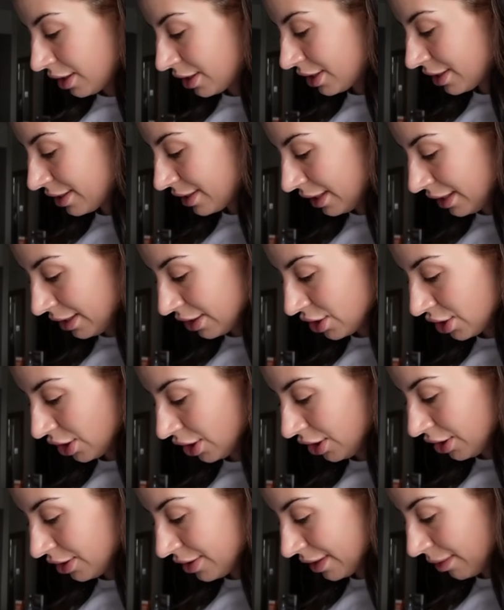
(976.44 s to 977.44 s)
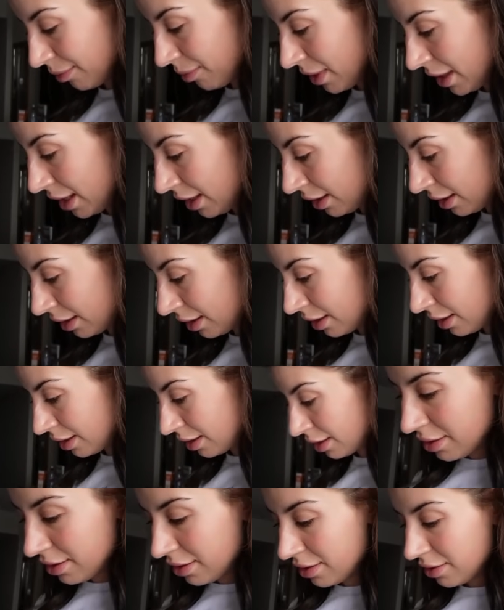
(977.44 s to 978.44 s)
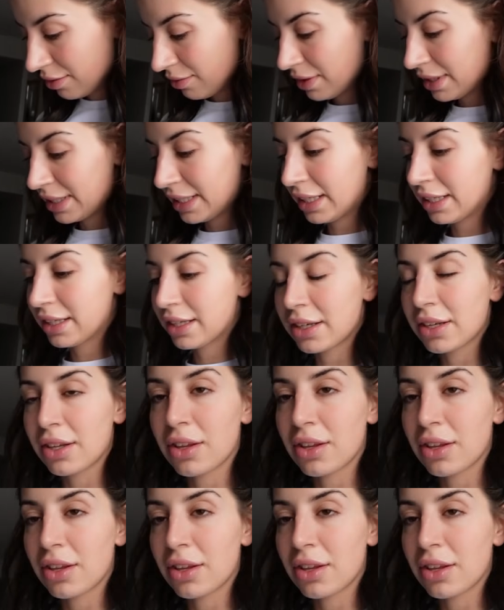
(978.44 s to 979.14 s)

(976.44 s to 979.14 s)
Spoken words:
I just need to show you something. We did